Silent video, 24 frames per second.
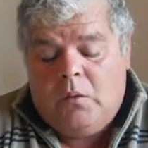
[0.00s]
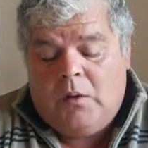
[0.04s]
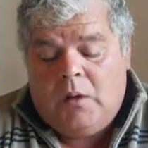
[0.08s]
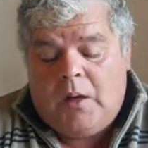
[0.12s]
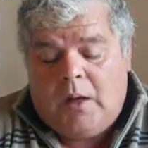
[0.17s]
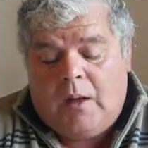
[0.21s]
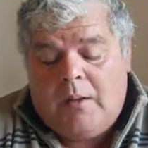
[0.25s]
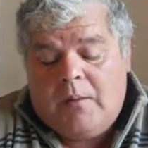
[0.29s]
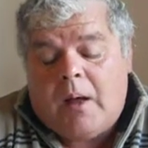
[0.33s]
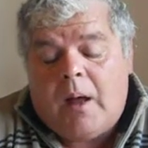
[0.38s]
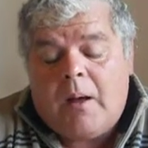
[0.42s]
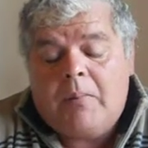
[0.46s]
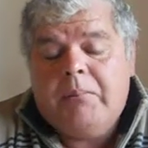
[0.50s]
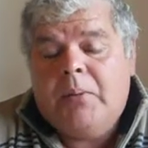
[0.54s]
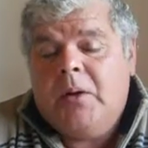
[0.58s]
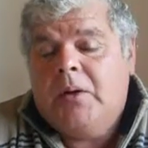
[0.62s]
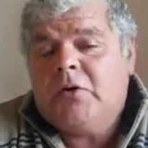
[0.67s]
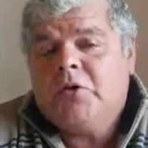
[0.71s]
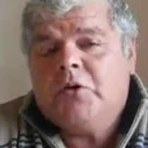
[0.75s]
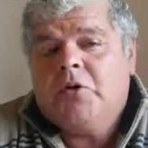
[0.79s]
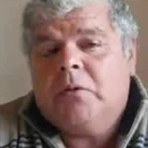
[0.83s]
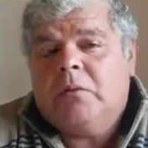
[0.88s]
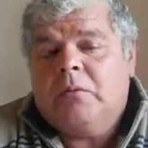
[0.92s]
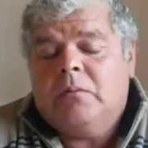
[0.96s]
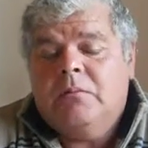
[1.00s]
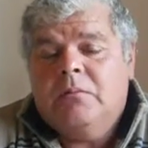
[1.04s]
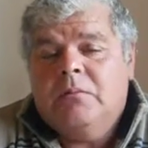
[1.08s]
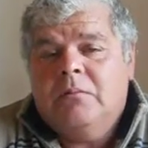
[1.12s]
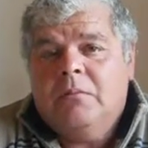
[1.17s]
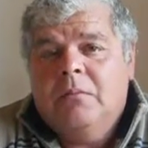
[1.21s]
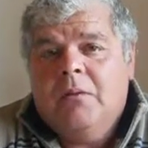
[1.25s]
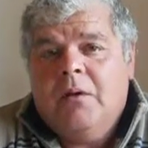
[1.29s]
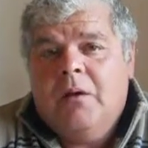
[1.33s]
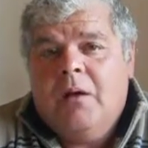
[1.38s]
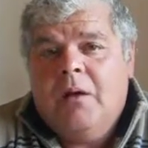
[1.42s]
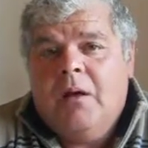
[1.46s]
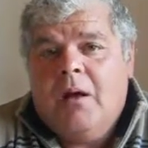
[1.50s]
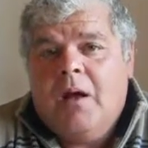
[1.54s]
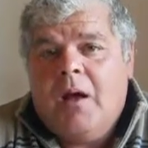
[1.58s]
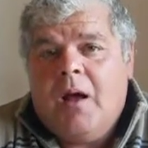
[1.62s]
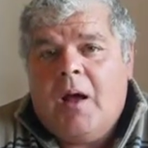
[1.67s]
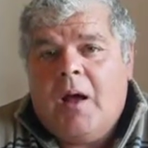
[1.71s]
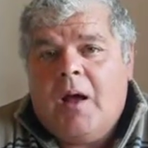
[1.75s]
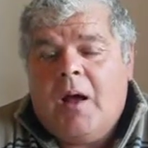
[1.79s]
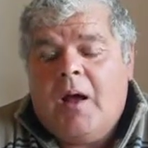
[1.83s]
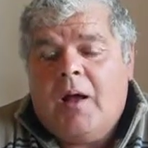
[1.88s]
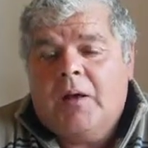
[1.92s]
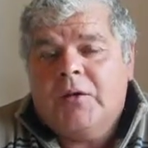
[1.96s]
a picture,
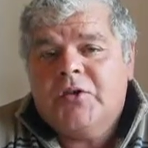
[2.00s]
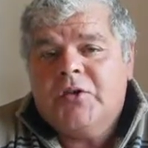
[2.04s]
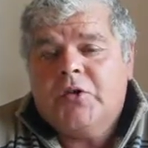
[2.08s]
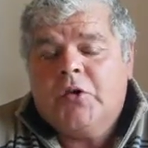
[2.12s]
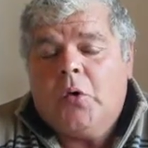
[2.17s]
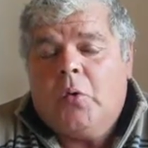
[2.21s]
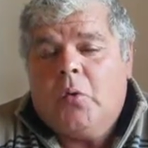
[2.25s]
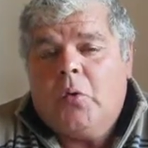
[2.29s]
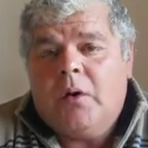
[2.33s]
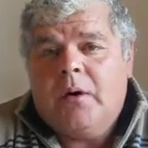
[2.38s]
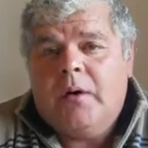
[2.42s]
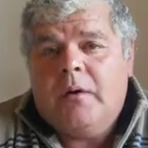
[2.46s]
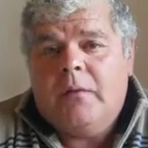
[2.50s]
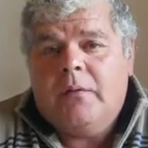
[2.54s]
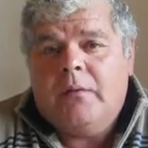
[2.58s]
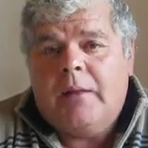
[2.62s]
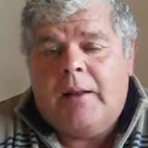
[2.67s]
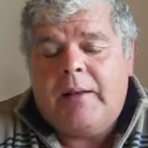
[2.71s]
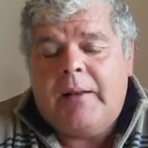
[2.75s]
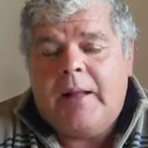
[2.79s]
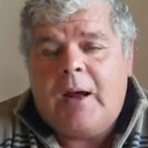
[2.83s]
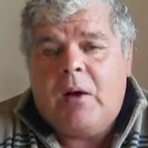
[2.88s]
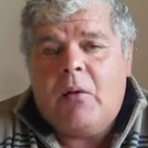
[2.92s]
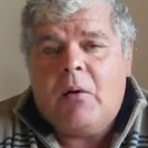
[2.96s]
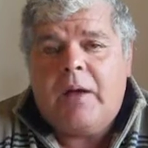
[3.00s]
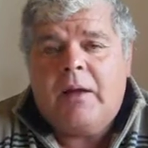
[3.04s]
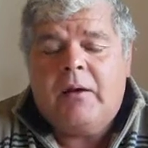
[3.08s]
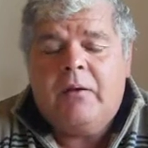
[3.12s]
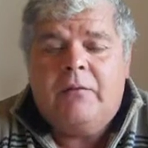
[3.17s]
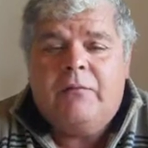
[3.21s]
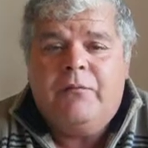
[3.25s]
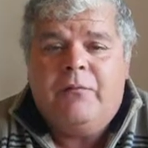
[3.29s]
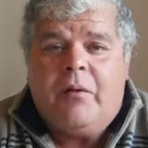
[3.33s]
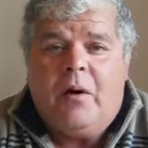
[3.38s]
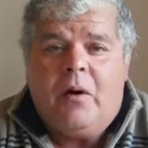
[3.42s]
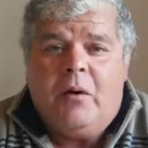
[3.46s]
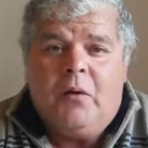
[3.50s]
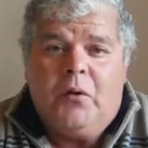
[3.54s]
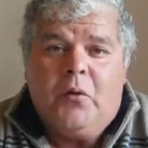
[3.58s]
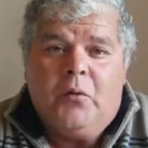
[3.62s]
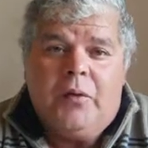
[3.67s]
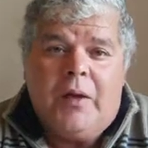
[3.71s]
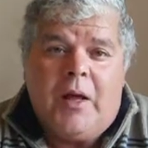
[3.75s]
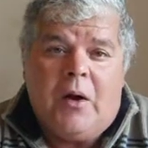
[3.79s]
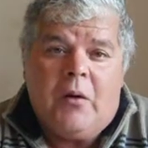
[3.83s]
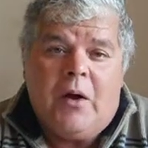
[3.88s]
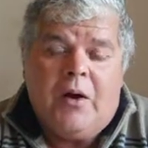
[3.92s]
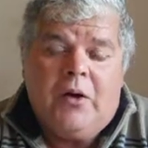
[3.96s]
a story that now I could follow.
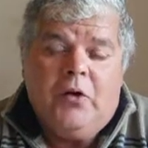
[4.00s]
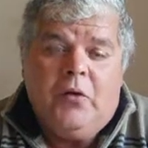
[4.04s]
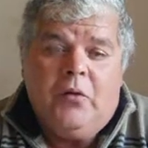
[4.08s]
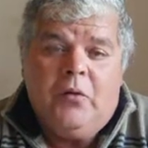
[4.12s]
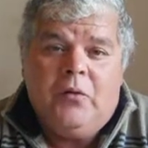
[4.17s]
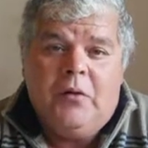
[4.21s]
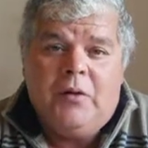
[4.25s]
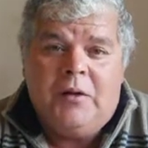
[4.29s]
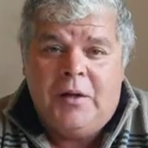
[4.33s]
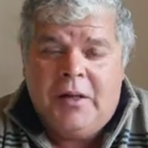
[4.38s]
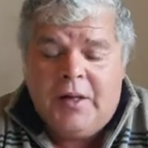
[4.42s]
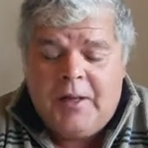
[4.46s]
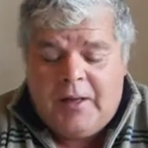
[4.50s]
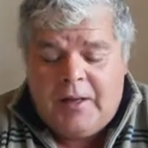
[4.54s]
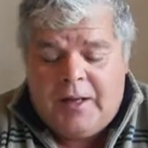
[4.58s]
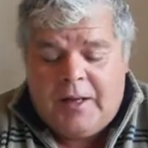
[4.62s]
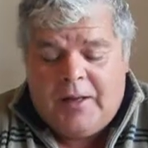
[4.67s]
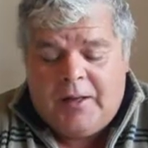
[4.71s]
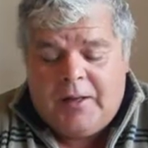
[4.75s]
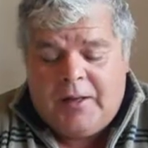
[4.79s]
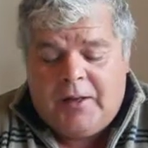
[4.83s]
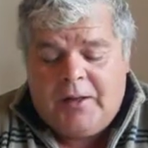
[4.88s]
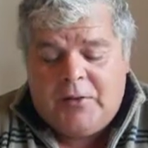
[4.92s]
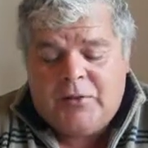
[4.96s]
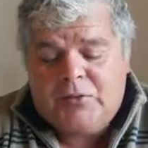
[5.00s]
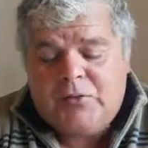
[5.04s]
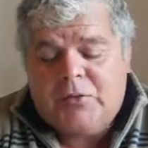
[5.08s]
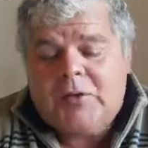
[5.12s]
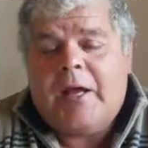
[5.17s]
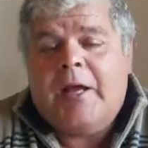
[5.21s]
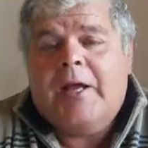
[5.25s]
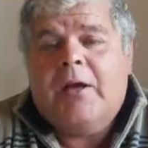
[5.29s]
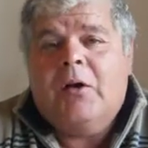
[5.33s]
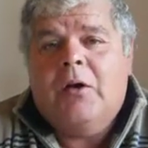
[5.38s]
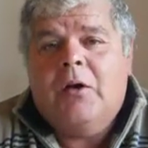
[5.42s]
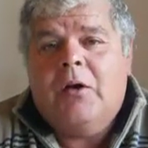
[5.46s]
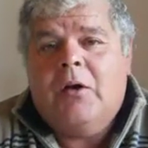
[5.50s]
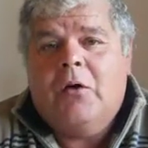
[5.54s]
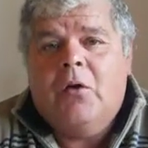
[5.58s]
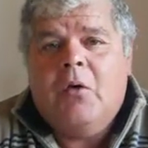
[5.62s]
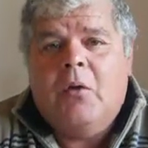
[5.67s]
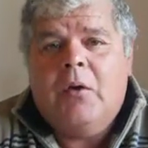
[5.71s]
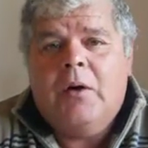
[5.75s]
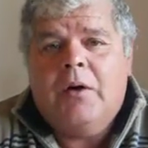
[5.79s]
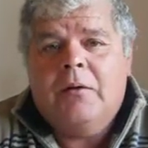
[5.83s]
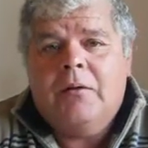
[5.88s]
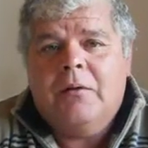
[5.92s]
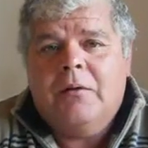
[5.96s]
Now I knew. It's like
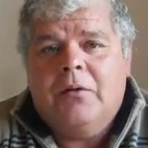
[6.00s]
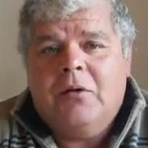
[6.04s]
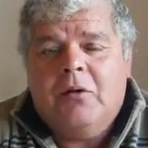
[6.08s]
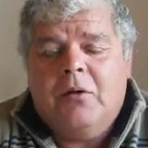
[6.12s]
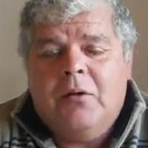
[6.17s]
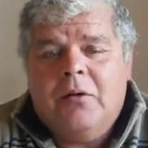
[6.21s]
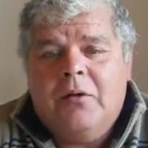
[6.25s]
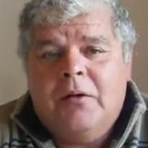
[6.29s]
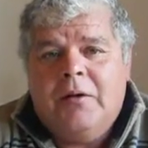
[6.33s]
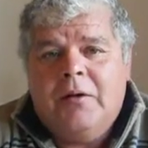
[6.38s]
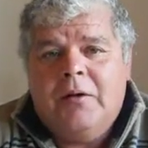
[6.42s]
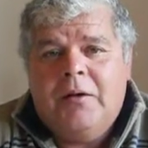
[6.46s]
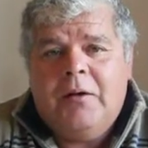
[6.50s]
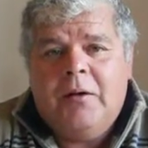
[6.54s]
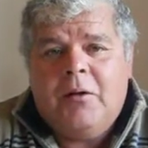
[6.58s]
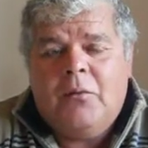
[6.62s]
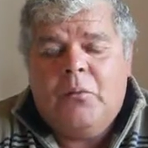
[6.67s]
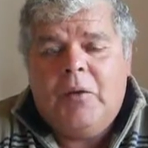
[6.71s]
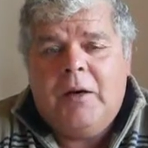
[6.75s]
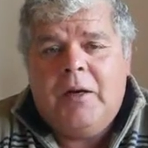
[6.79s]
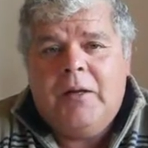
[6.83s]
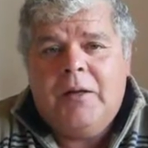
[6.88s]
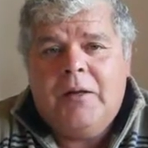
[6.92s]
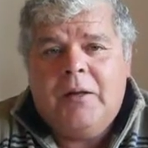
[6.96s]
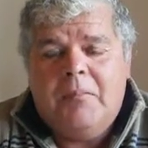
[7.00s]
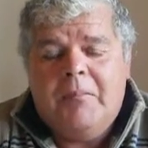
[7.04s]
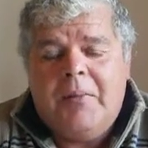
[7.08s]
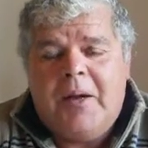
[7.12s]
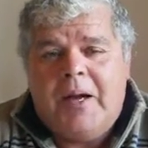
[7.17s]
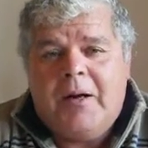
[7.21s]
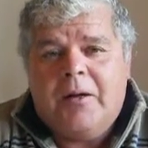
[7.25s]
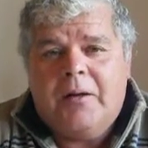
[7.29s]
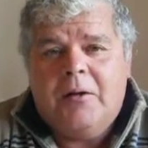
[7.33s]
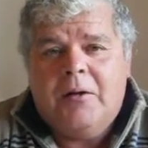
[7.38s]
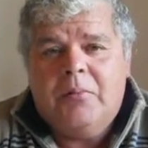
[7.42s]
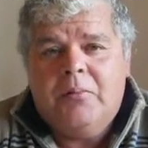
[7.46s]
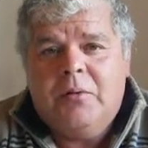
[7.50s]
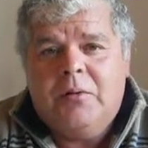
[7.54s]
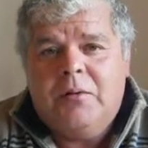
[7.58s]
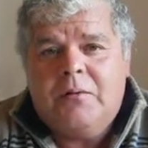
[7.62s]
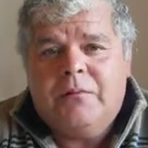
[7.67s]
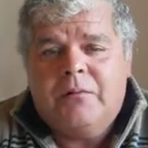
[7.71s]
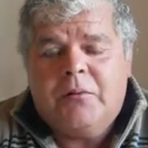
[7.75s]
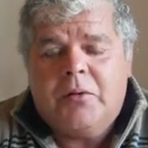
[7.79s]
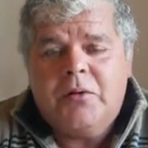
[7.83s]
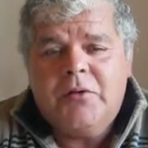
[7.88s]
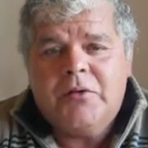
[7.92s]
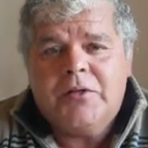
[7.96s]
reading the back of the book
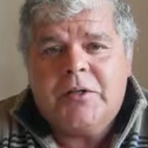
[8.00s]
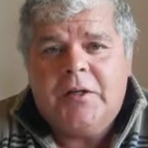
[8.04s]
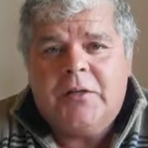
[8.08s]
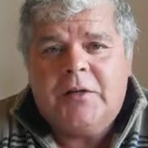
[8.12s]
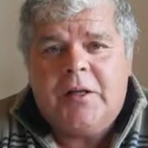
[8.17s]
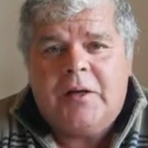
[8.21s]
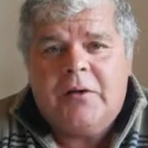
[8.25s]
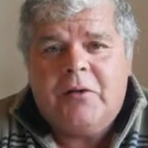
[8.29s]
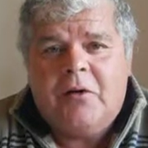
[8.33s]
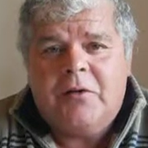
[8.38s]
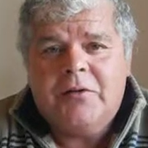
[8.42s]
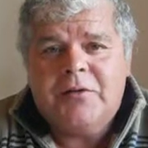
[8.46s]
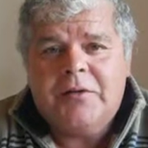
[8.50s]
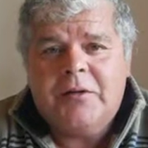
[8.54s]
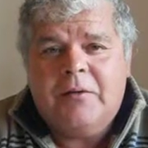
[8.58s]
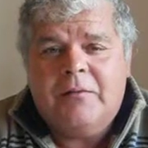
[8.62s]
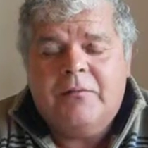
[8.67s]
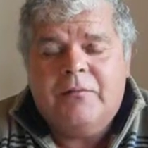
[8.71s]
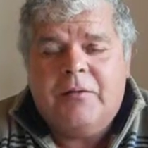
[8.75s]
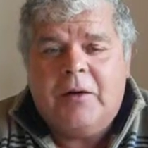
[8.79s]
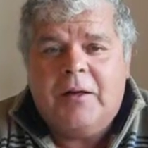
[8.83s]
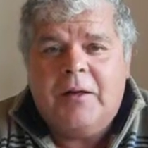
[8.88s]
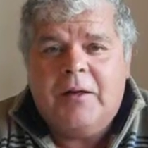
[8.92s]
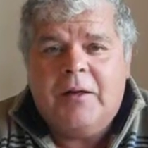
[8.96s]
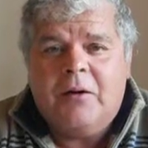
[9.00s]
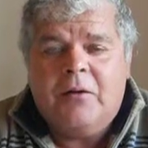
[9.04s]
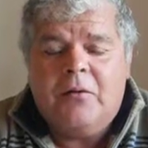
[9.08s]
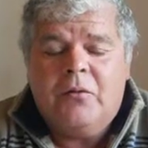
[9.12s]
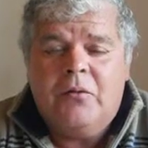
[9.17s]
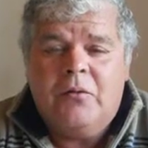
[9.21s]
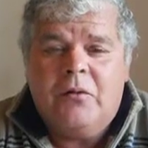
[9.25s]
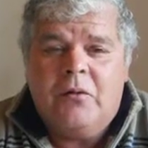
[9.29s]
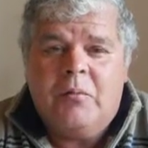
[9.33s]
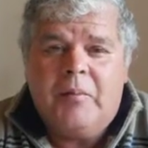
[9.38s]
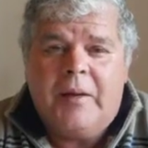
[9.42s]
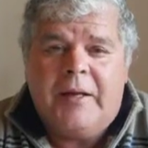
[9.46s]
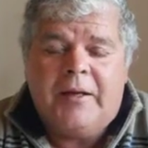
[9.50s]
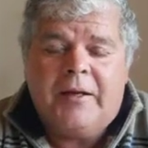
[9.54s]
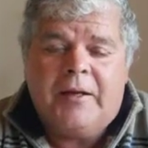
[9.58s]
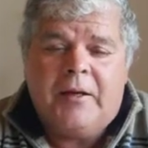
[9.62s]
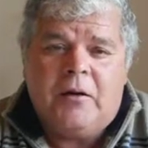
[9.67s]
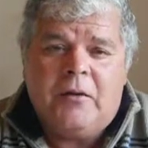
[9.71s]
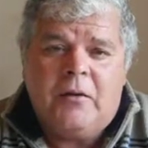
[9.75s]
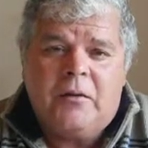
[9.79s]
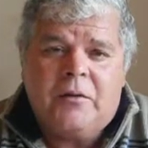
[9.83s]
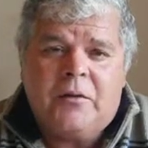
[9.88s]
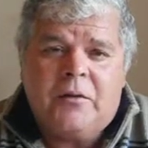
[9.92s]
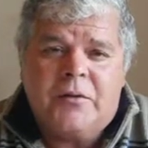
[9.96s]
first, and then all of a sudden finding out who the main
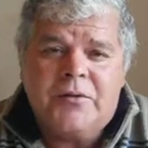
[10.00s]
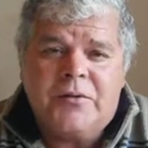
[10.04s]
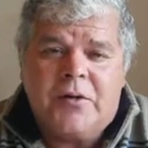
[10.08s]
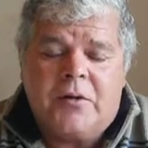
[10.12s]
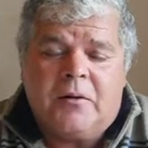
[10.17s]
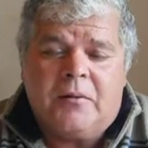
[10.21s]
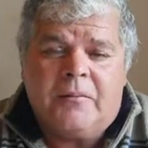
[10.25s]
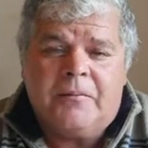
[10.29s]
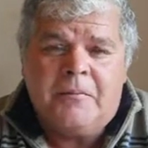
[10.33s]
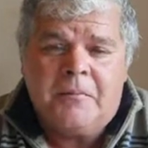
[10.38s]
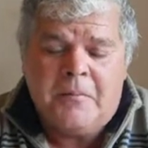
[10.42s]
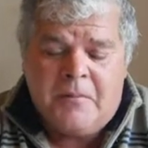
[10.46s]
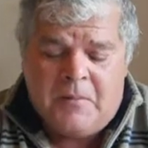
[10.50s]
characters are.